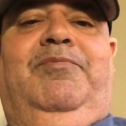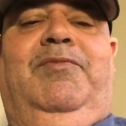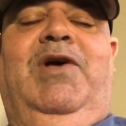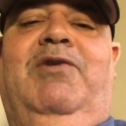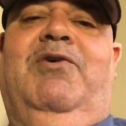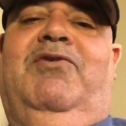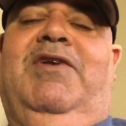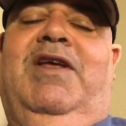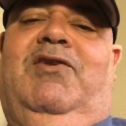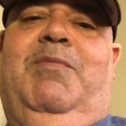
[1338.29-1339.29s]
Doug Ducey
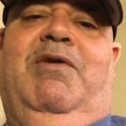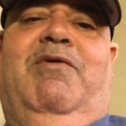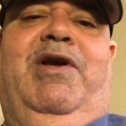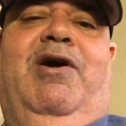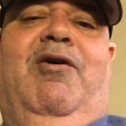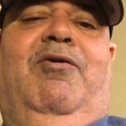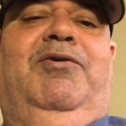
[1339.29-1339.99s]
needs to be recalled.